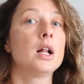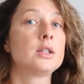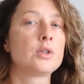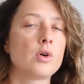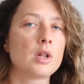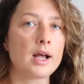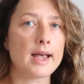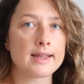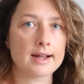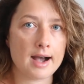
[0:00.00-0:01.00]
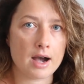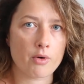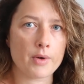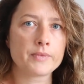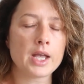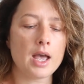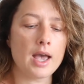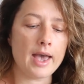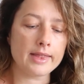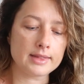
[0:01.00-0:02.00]
dollar an hour.
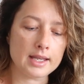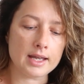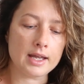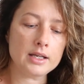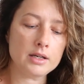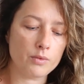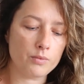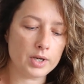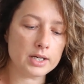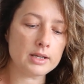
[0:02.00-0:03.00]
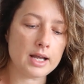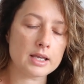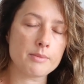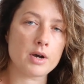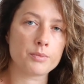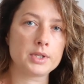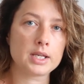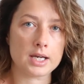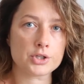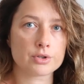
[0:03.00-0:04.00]
And then what I like about being
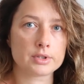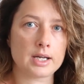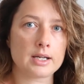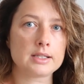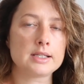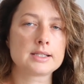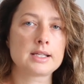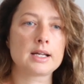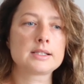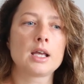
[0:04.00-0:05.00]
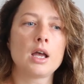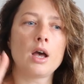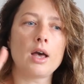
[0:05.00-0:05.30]
casual is that